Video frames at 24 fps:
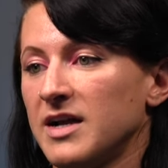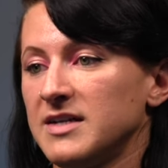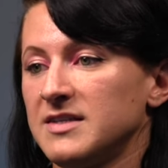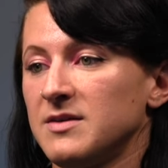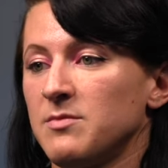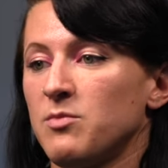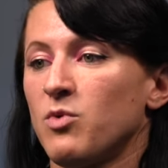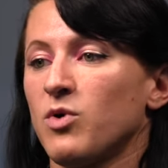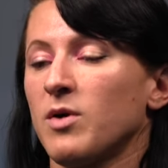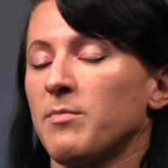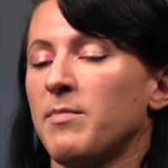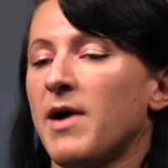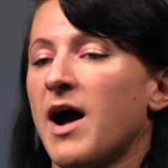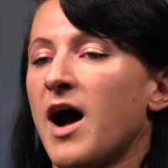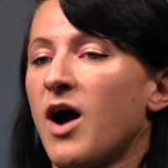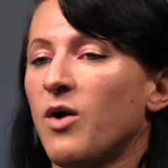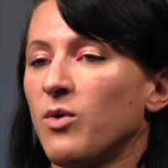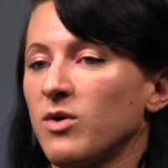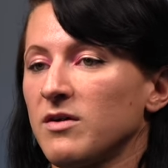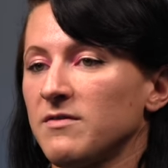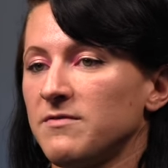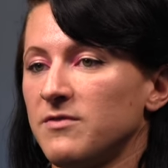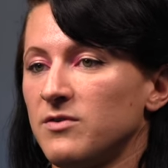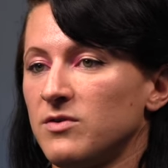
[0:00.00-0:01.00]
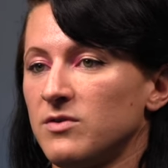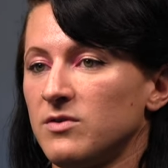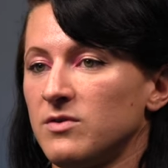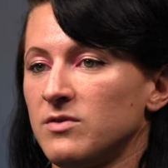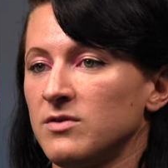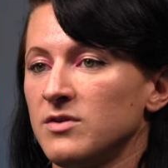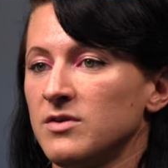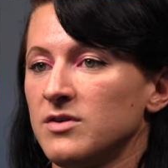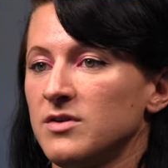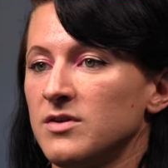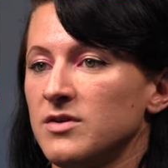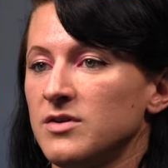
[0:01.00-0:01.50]
It's a more
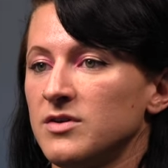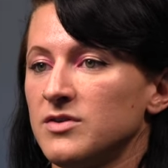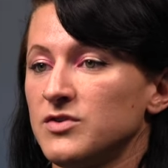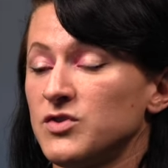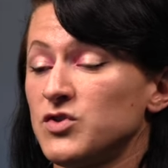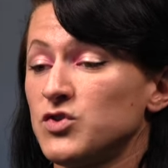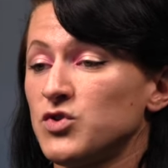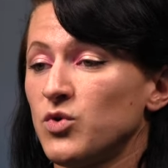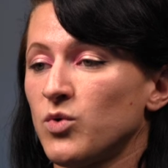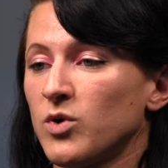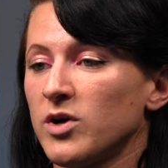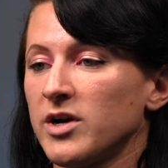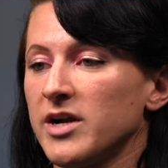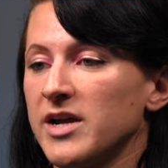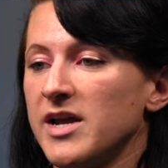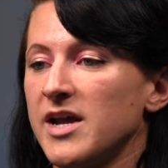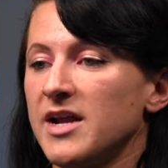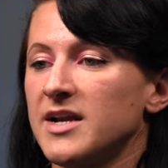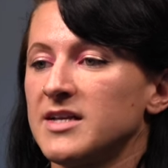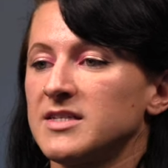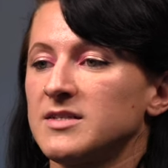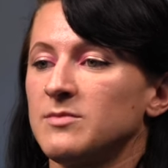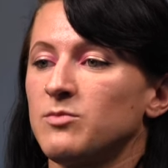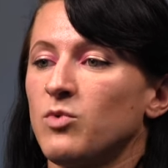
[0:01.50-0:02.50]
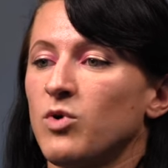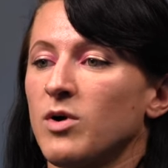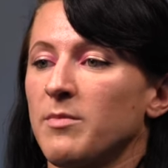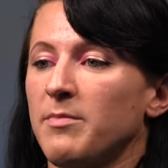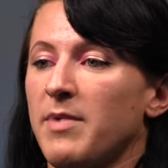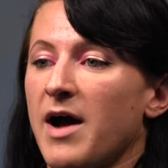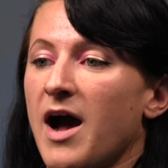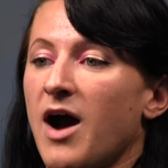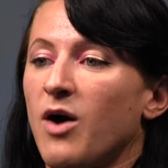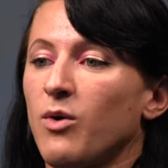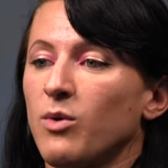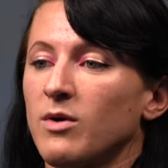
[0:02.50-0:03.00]
powerful story and it's a more
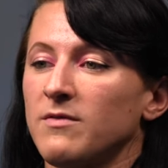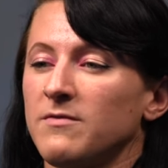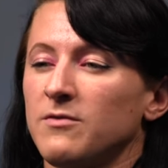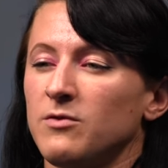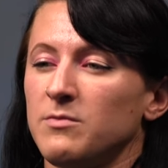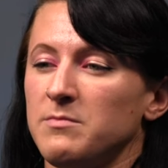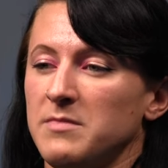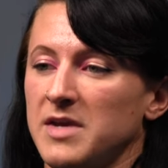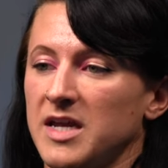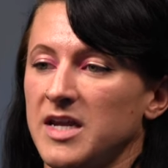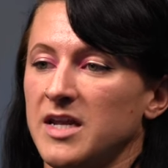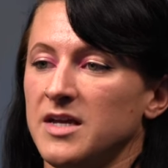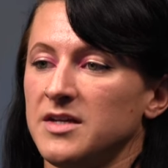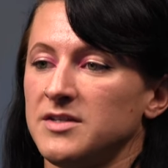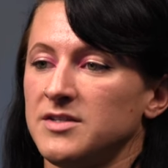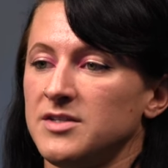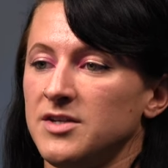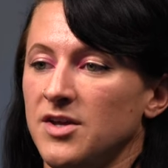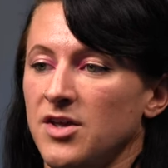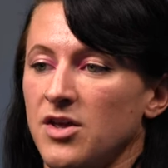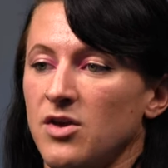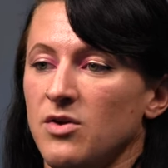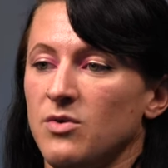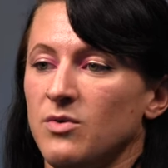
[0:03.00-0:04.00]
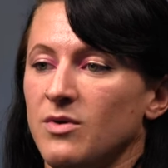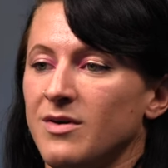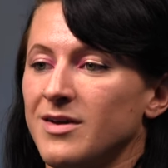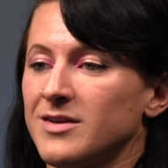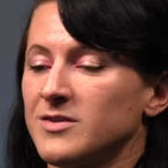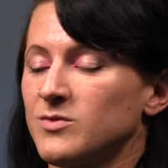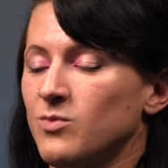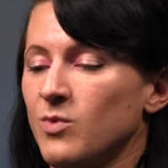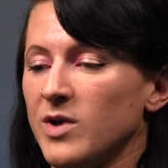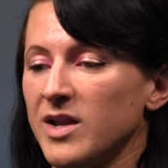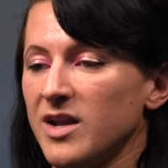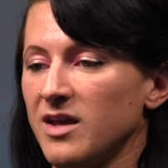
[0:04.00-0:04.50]
powerful meaning to you
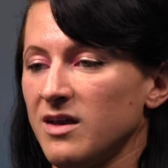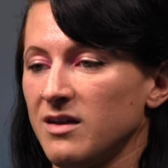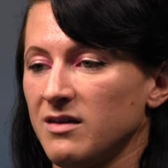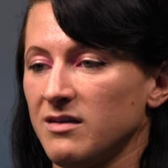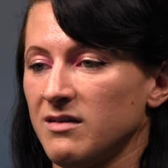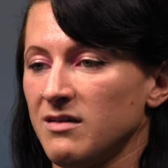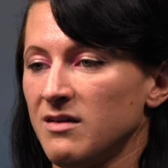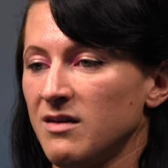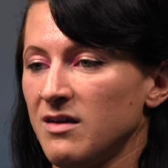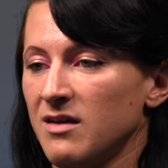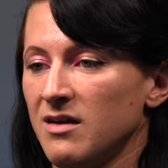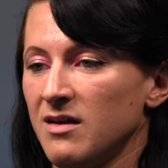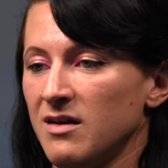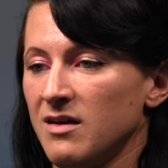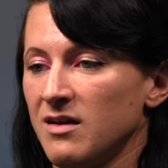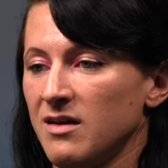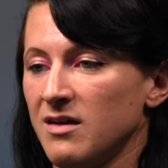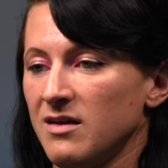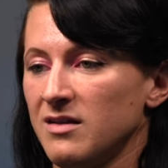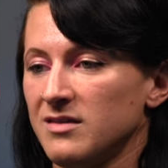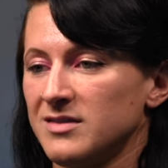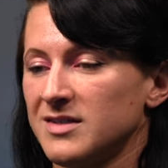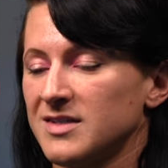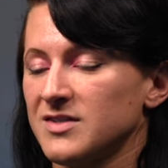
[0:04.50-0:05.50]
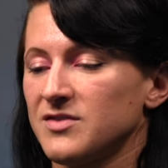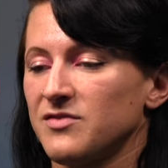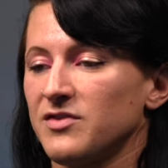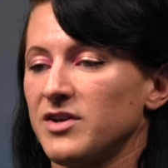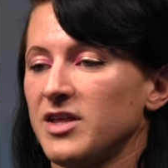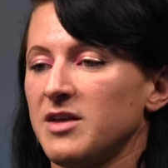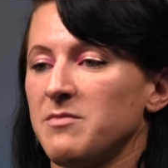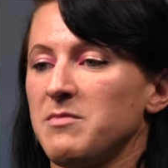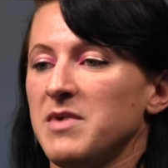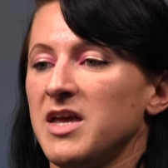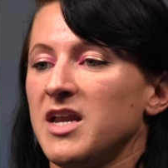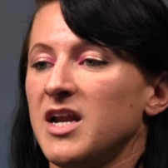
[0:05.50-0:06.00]
because winning doesn't
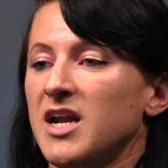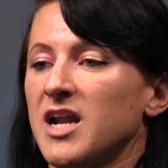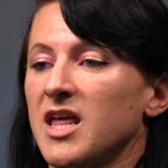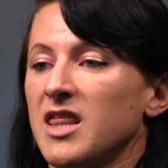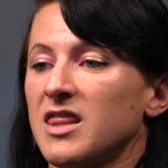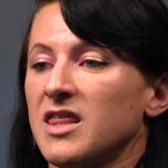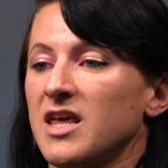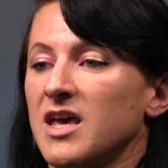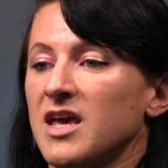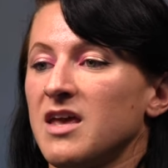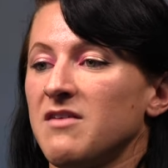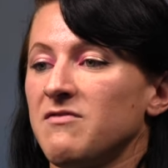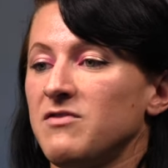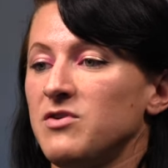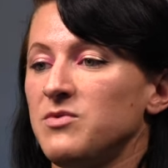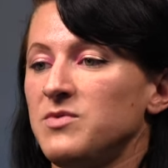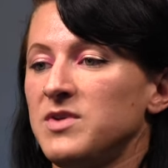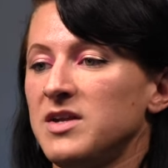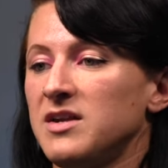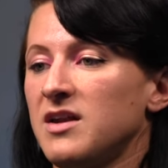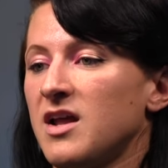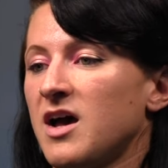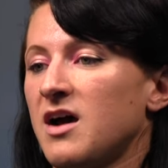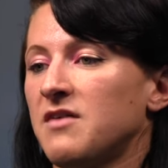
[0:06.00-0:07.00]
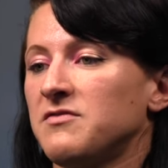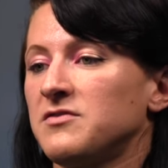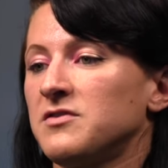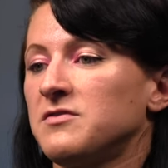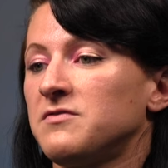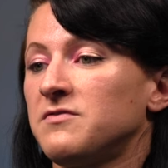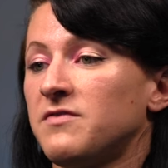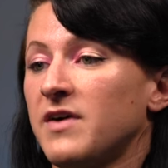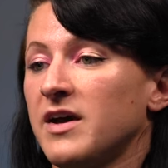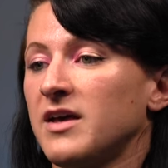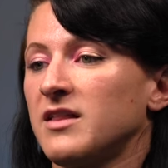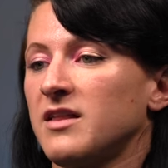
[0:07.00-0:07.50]
really mean anything if you didn't have
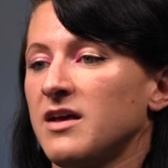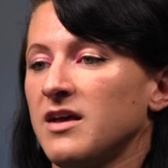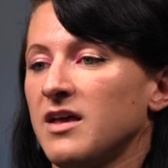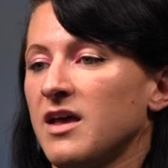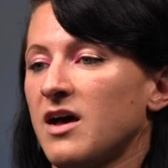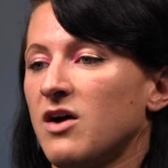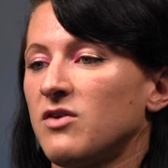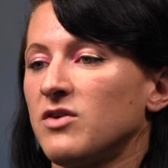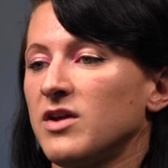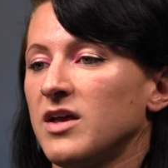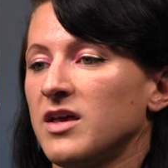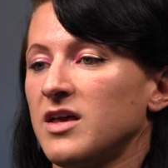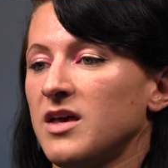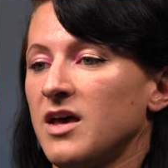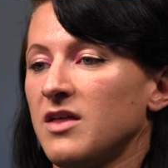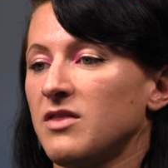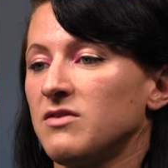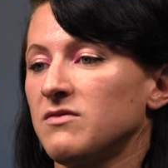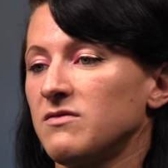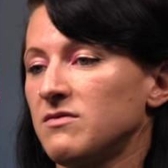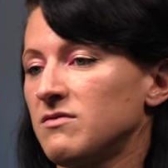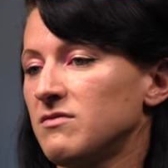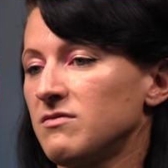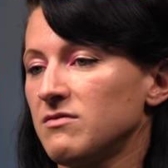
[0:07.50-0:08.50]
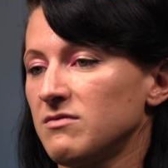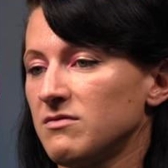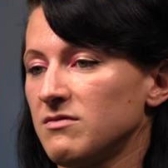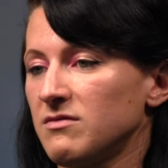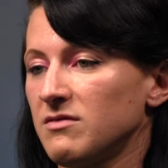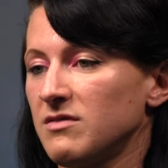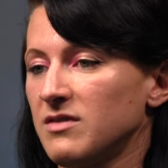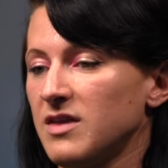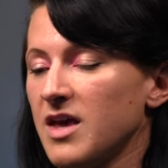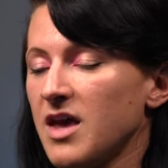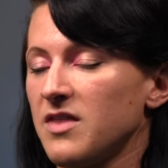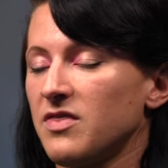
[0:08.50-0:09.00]
to fight like how to get
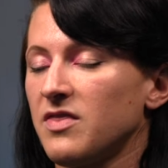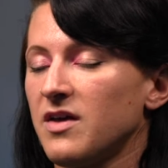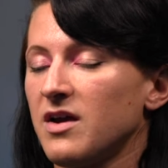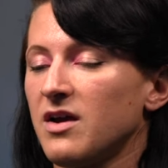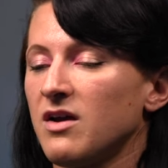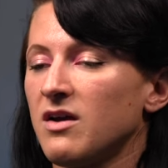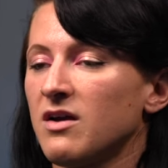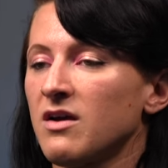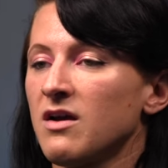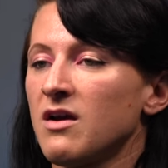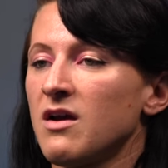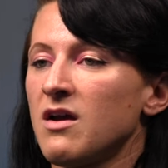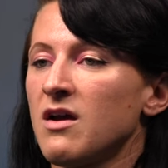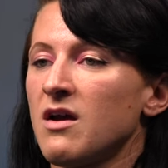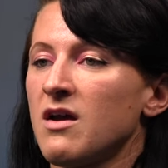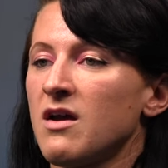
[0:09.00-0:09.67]
get there.